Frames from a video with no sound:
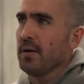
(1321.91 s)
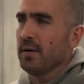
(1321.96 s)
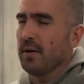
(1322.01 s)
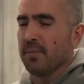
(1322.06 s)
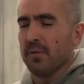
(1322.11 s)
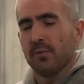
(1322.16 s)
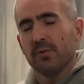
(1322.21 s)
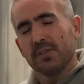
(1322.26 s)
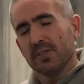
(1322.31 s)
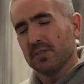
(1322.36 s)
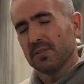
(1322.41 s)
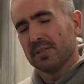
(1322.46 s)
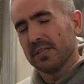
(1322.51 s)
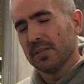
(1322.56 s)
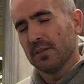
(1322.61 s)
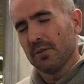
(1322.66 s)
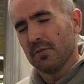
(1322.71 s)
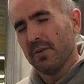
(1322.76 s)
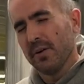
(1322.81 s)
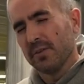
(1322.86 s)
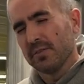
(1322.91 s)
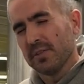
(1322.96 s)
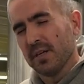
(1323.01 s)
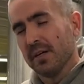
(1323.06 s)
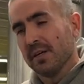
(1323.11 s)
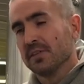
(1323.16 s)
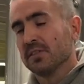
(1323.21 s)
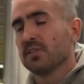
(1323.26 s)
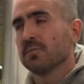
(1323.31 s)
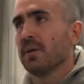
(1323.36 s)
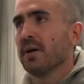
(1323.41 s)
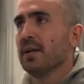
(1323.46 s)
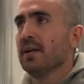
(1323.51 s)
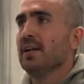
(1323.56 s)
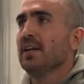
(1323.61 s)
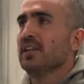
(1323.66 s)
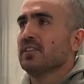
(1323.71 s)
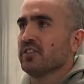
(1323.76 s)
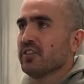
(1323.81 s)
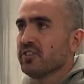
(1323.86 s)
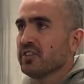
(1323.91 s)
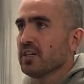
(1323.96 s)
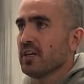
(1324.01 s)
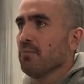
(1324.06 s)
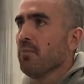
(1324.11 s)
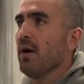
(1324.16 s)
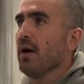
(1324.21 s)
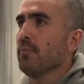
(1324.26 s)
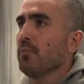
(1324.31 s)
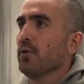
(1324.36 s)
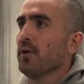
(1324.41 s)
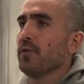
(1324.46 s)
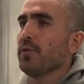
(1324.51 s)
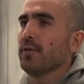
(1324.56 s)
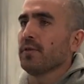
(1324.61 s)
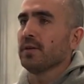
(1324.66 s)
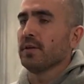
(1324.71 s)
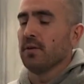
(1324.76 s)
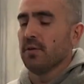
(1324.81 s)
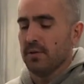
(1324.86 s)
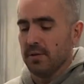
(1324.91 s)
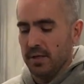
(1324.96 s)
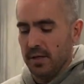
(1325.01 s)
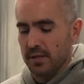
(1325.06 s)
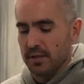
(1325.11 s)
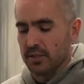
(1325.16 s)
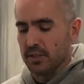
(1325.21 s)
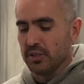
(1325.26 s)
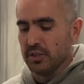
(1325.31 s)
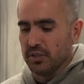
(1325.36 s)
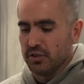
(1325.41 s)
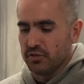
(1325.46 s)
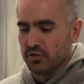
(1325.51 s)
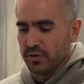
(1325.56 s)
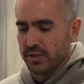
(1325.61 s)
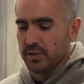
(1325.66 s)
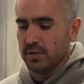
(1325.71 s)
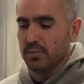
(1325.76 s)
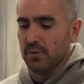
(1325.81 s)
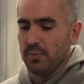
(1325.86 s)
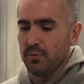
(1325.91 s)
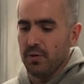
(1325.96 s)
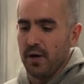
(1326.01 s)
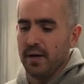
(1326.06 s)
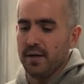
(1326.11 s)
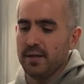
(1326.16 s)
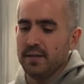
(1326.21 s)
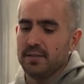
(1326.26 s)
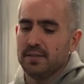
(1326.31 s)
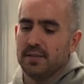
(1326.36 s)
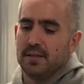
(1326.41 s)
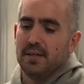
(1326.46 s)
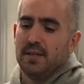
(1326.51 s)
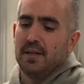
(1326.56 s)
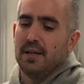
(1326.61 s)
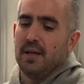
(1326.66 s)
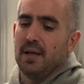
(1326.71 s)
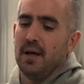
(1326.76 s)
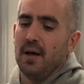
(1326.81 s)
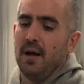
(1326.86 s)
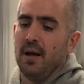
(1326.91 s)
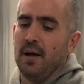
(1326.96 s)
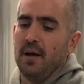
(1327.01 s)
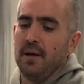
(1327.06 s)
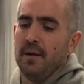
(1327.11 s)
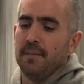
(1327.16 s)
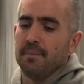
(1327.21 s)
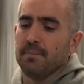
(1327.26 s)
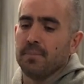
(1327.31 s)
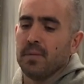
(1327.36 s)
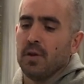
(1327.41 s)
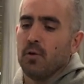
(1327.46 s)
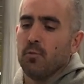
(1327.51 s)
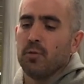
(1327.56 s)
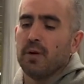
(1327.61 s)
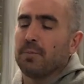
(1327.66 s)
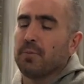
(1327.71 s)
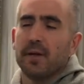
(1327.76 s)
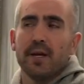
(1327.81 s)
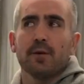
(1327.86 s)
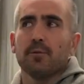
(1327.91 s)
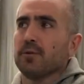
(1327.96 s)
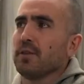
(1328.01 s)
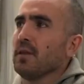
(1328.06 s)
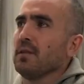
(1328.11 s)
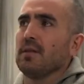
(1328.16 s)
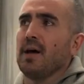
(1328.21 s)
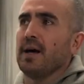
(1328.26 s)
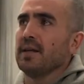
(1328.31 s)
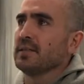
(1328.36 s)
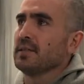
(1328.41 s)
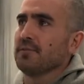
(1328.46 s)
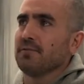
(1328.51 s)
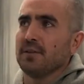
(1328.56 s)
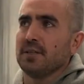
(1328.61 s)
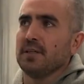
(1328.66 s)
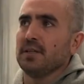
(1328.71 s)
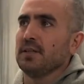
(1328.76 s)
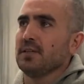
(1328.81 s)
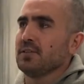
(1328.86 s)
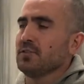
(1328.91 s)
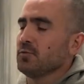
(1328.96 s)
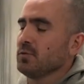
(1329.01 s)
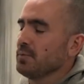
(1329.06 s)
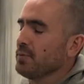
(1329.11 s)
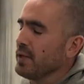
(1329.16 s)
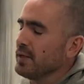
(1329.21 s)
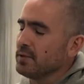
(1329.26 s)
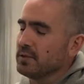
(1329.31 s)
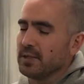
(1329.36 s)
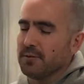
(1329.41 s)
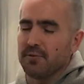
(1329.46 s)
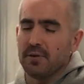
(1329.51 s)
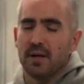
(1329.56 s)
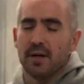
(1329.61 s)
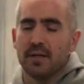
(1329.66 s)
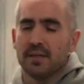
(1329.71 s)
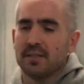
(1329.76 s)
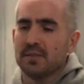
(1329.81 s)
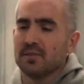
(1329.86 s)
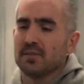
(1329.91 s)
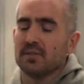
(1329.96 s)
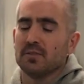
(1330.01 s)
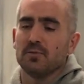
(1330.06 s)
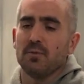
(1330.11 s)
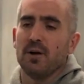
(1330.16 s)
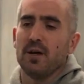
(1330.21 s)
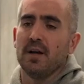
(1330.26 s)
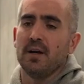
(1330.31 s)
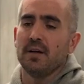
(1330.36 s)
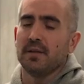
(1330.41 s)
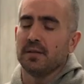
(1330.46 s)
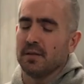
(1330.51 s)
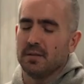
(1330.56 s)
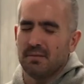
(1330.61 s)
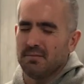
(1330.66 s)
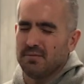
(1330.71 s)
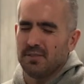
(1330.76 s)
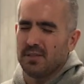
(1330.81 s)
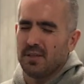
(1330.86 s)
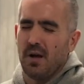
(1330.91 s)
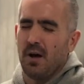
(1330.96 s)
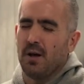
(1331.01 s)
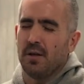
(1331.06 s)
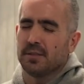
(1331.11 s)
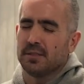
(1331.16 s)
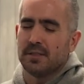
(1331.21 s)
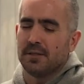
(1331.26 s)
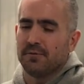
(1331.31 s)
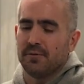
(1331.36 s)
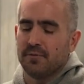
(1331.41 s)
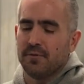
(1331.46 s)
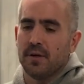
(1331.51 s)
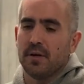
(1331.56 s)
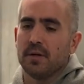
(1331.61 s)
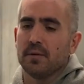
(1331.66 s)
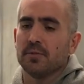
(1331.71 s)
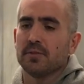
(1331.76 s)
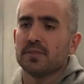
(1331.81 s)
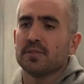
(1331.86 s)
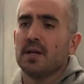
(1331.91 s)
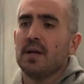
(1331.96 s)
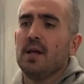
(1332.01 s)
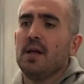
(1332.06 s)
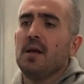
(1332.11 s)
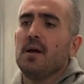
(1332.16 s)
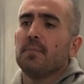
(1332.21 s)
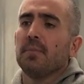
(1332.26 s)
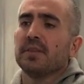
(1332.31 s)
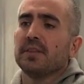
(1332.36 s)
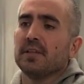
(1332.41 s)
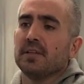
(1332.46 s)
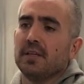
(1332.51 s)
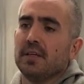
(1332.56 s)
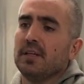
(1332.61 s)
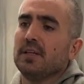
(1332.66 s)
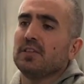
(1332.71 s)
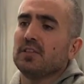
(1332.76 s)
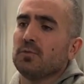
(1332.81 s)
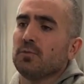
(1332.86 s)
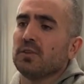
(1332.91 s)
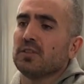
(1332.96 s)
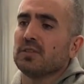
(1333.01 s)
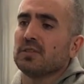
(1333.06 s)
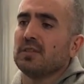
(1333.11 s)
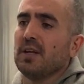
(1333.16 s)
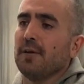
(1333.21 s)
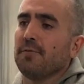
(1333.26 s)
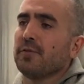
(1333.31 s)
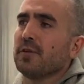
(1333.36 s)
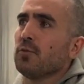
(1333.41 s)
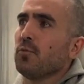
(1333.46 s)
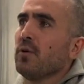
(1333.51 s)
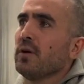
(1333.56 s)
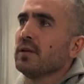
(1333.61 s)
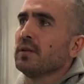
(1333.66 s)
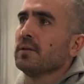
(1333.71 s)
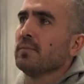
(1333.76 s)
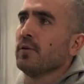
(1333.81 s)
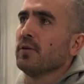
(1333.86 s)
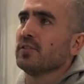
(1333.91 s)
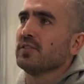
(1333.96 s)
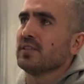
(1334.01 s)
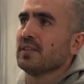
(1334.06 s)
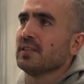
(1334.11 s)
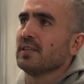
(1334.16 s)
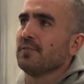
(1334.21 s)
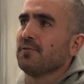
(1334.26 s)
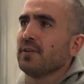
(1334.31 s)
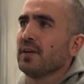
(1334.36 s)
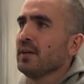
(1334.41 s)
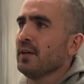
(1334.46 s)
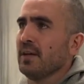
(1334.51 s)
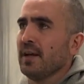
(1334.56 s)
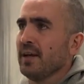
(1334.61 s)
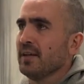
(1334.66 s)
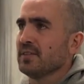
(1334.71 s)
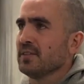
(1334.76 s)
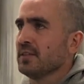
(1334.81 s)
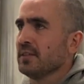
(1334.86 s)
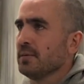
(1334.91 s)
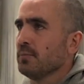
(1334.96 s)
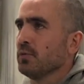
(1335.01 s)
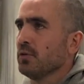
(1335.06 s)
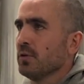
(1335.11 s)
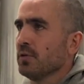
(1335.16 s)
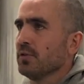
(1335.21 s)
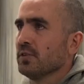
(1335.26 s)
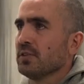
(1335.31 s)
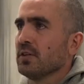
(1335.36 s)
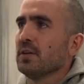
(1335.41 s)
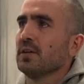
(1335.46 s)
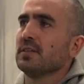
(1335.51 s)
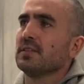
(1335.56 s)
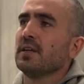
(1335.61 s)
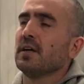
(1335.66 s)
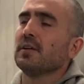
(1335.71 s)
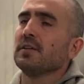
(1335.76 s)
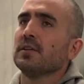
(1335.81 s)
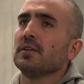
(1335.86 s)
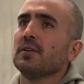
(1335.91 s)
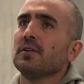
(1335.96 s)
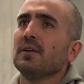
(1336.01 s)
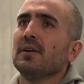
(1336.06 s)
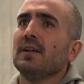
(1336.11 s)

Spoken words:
I mean, we still tinker around tons, but just to come up with, you know, a good drinkable product, we played with a lot of different yeasts, and we played with different honeys as well, and just all the different variables. But the yeast was definitely one of the most significant, as any brewer is going to tell you.